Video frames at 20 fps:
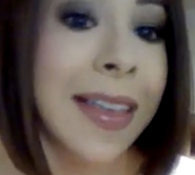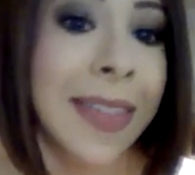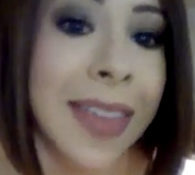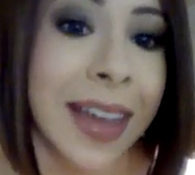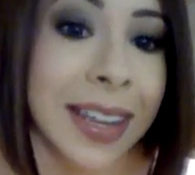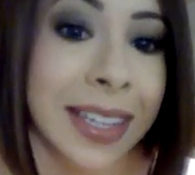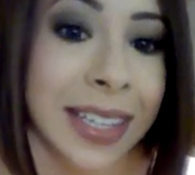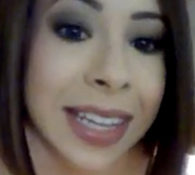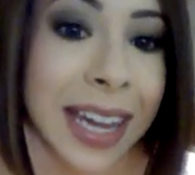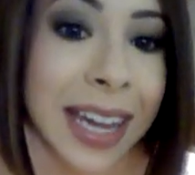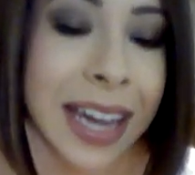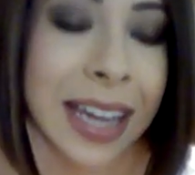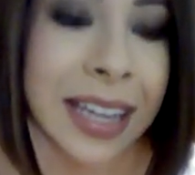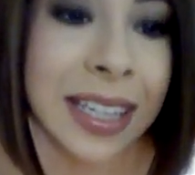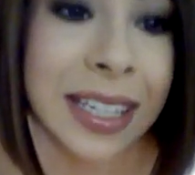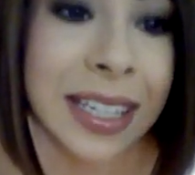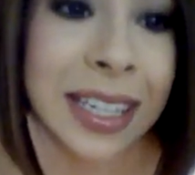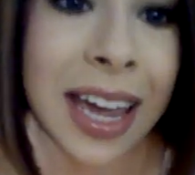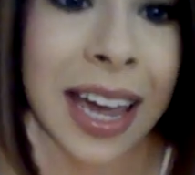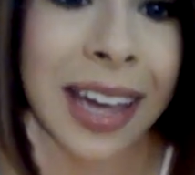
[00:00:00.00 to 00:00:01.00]
That's
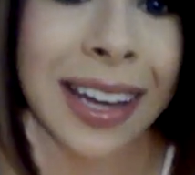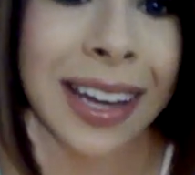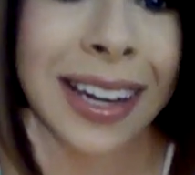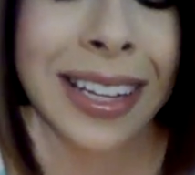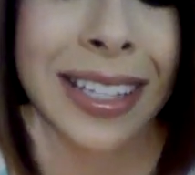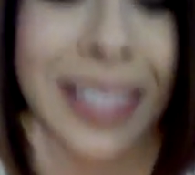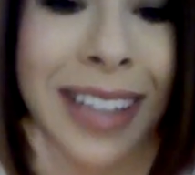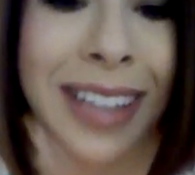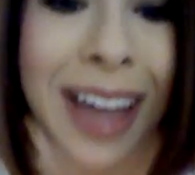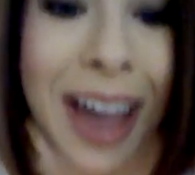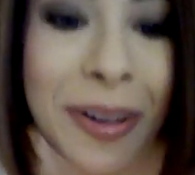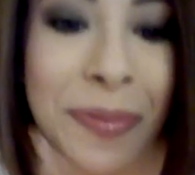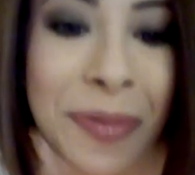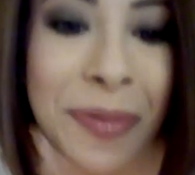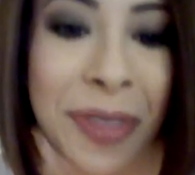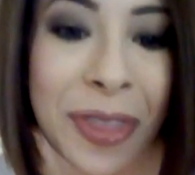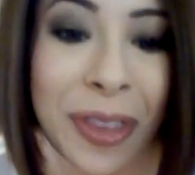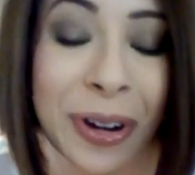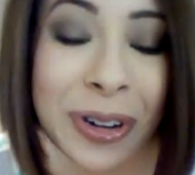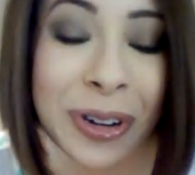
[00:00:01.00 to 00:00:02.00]
it. It is um,
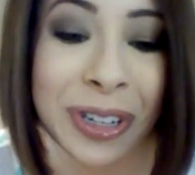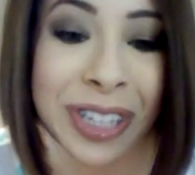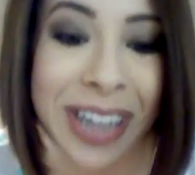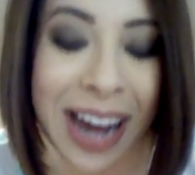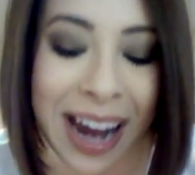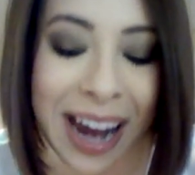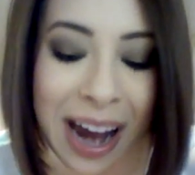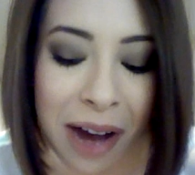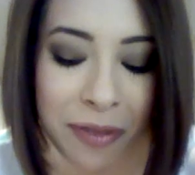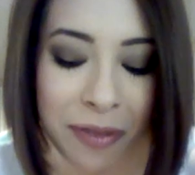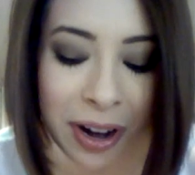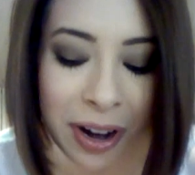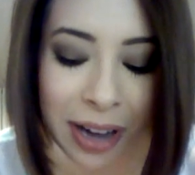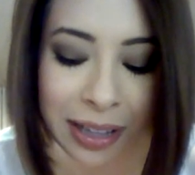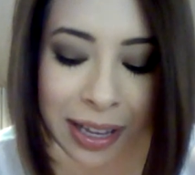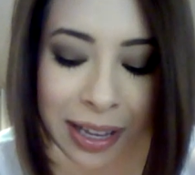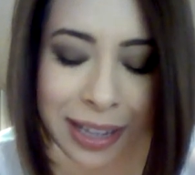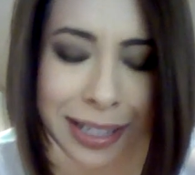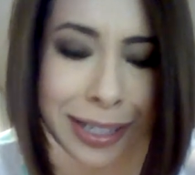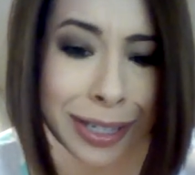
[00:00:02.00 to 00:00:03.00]
Thursday. I've
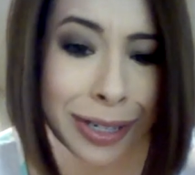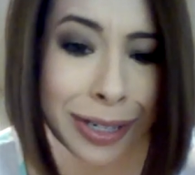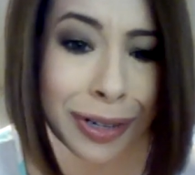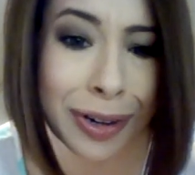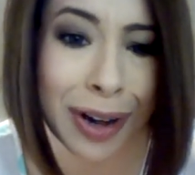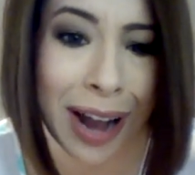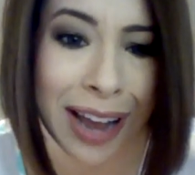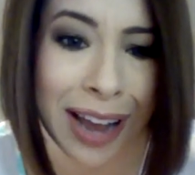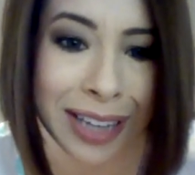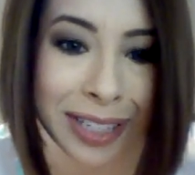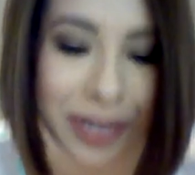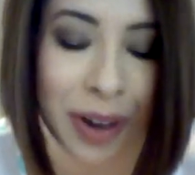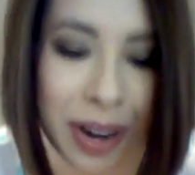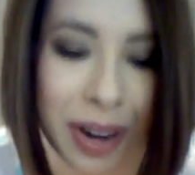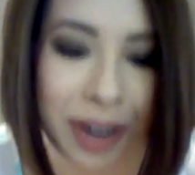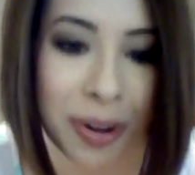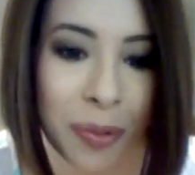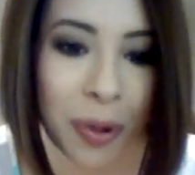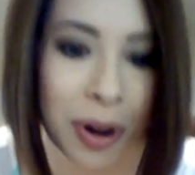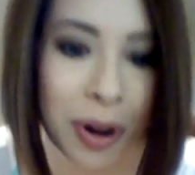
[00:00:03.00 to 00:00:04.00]
got lots to do today, so I
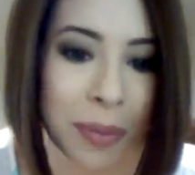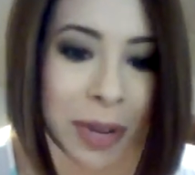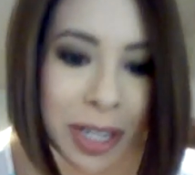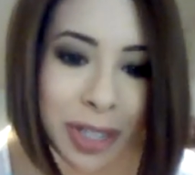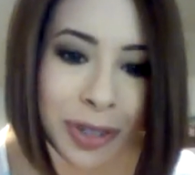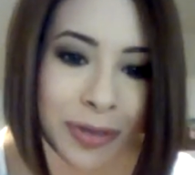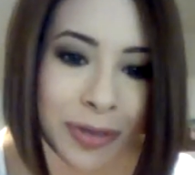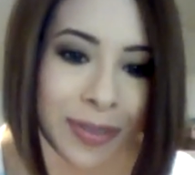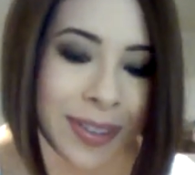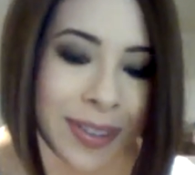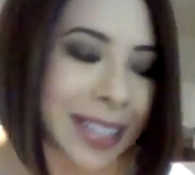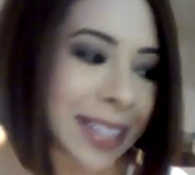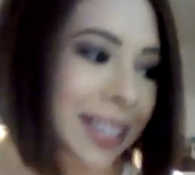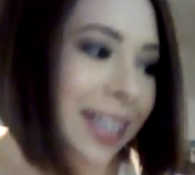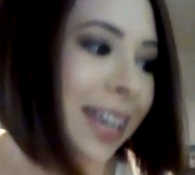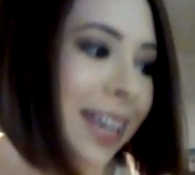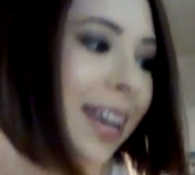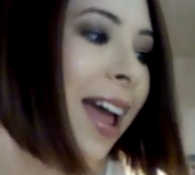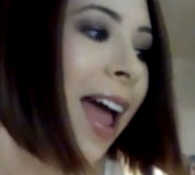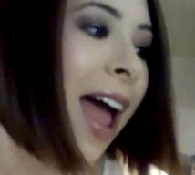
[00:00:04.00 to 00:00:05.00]
didn't want to be too
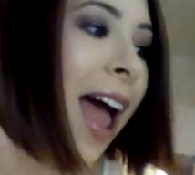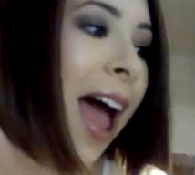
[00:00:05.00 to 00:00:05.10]
fussy.